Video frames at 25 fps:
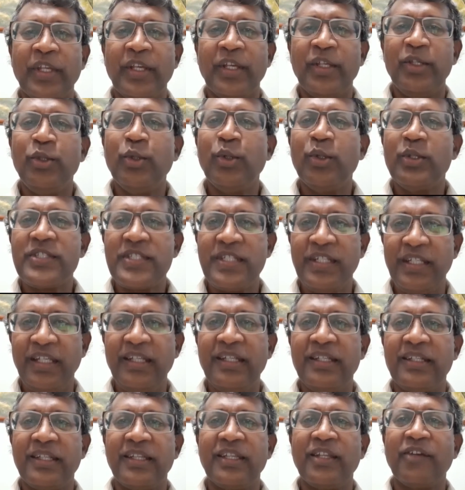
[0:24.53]
You'll see
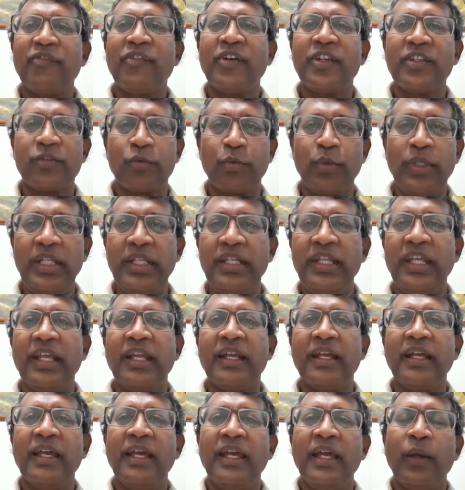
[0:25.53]
it in the first reading
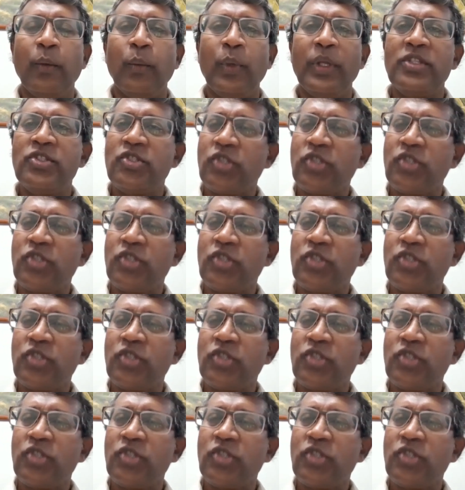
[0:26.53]
when